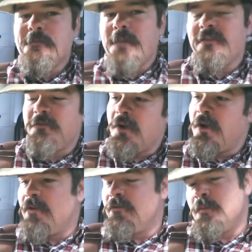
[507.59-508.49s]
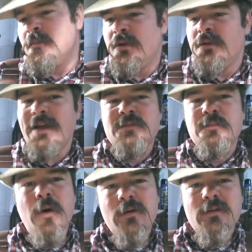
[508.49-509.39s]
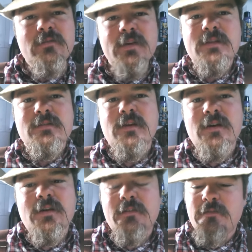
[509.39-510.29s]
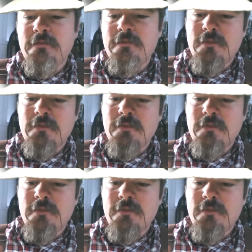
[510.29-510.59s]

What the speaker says: make fun of them, and that's part of it. If